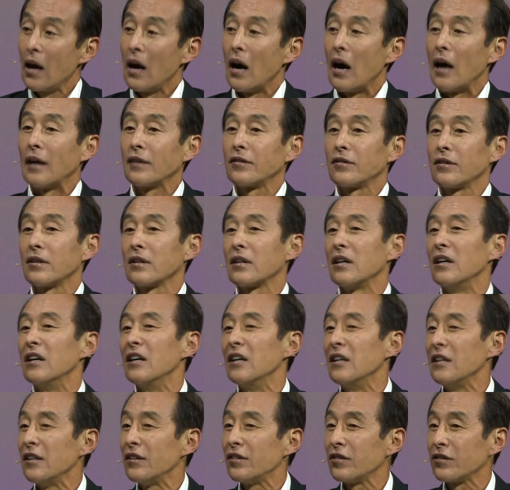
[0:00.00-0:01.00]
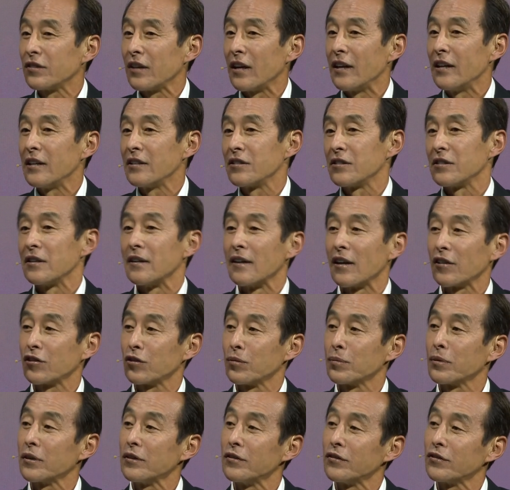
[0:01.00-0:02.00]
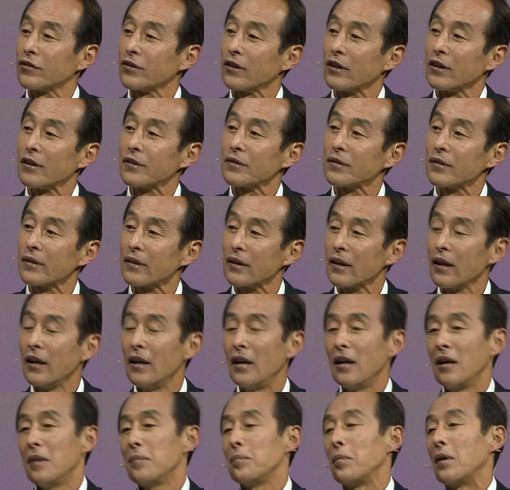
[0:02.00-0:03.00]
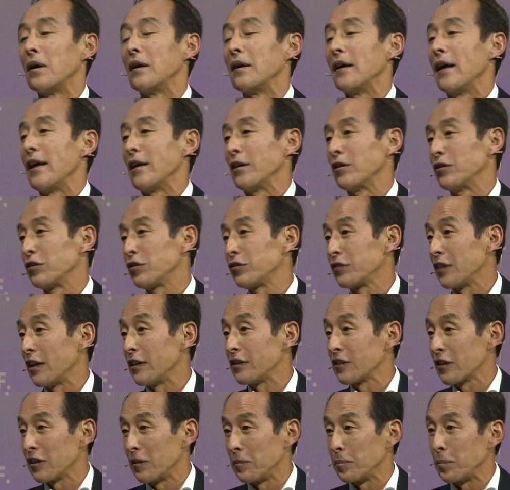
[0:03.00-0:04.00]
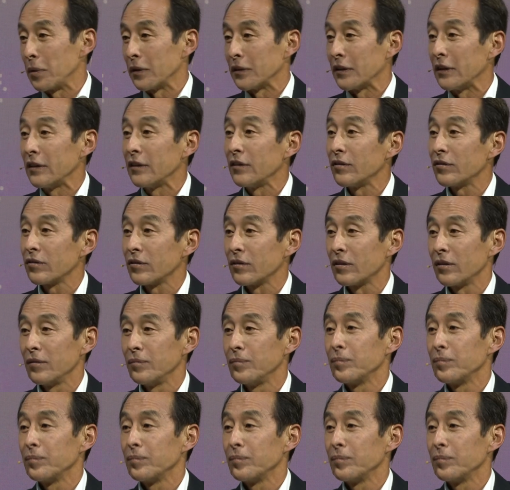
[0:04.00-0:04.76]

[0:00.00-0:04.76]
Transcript: I think early stage less of a concern, mm-hmm. but later stage companies